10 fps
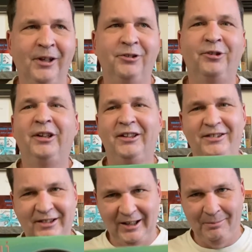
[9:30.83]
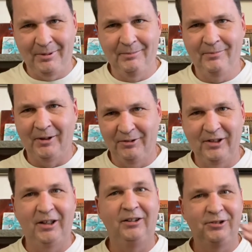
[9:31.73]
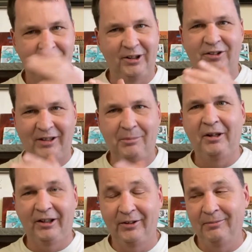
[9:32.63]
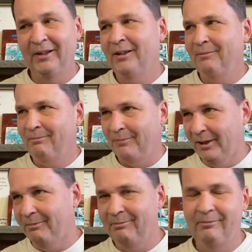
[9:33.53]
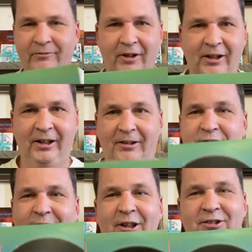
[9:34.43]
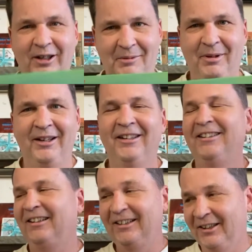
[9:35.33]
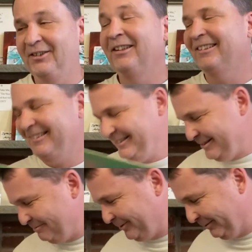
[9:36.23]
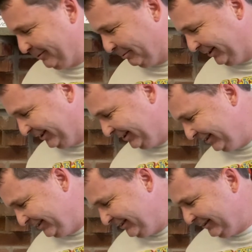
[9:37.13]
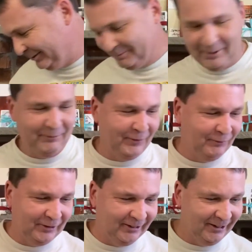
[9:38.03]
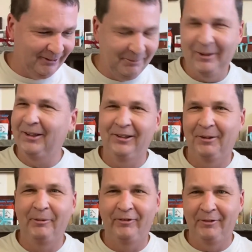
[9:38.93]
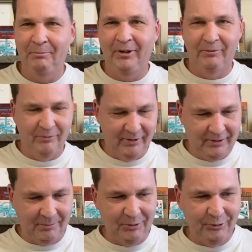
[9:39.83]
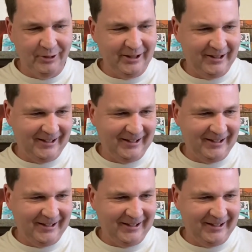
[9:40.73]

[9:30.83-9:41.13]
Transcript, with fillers: Journey Escape. I'm saying Journey Escape is forget that. Journey Escape is probably about 15 now. I'm in a little bit of a mood.